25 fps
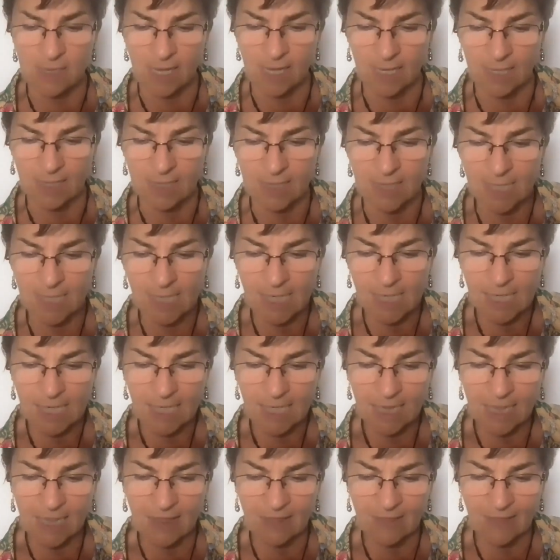then,
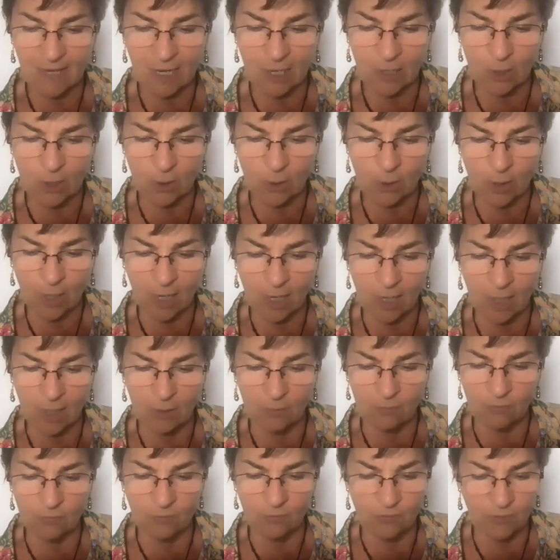
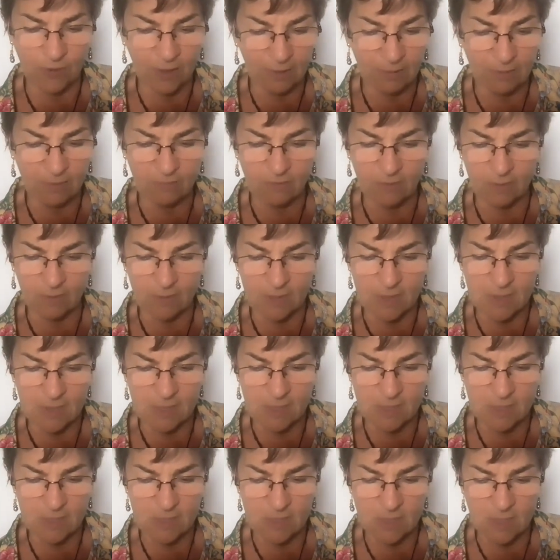their very, very
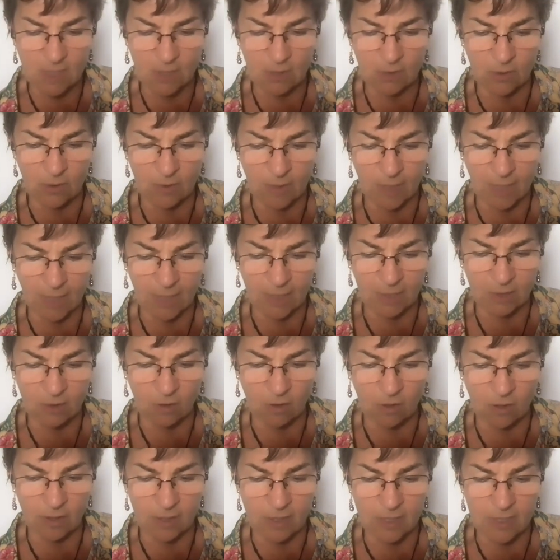sincere and
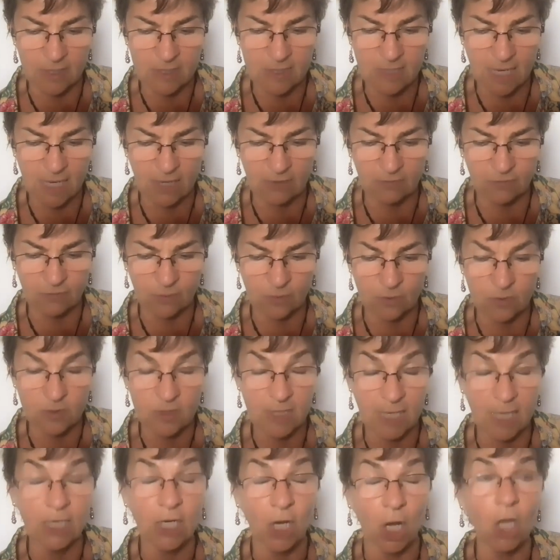honest efforts
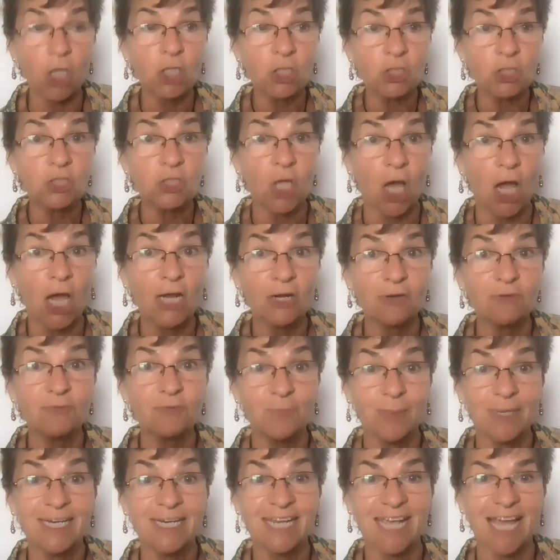and a lot of
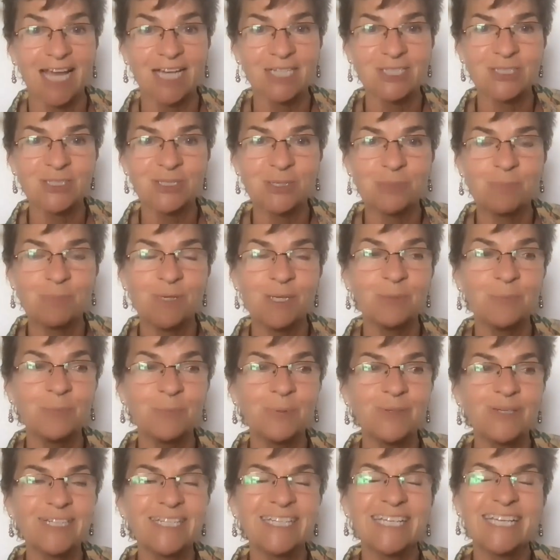money actually being
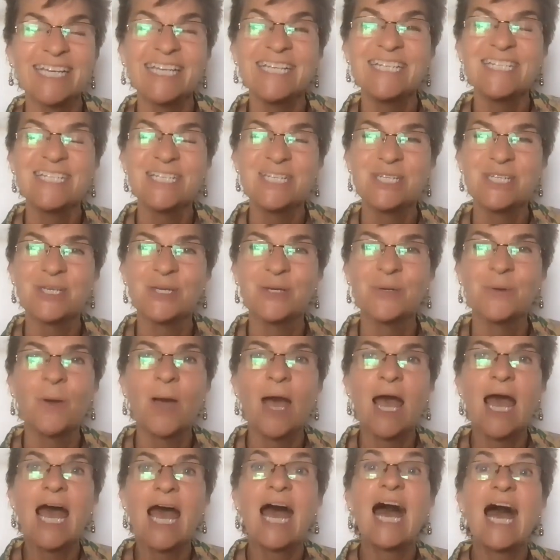put into
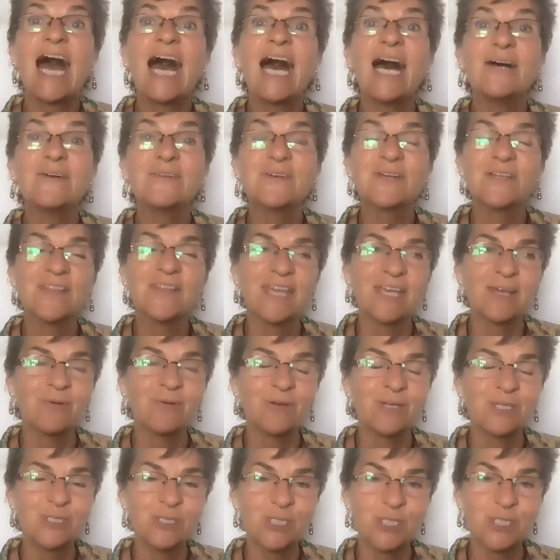how are they
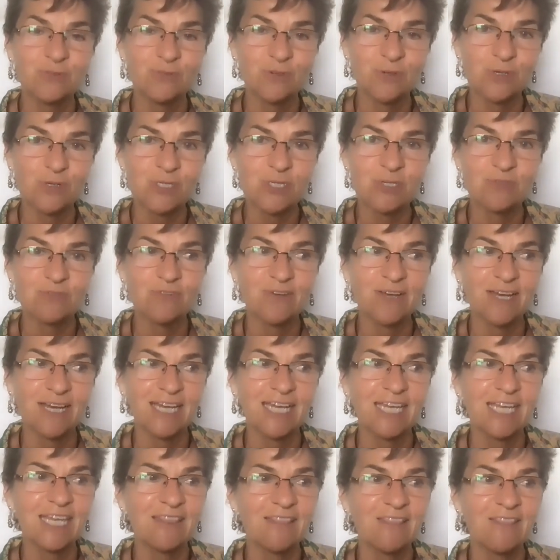going to
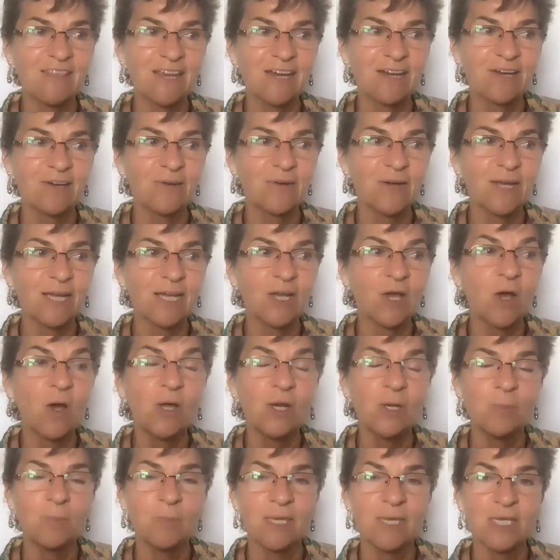diversify their
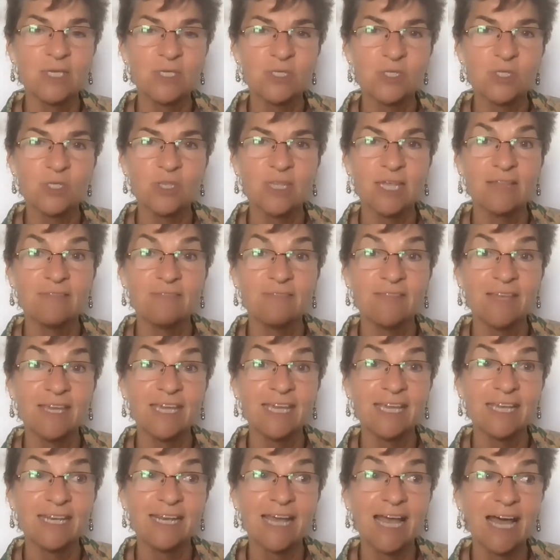economy so that they
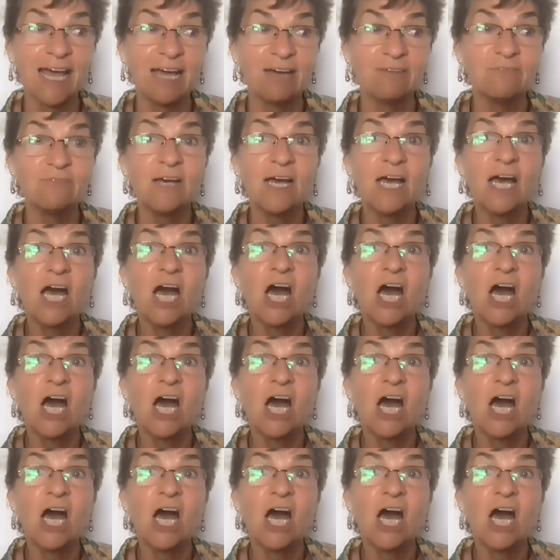can have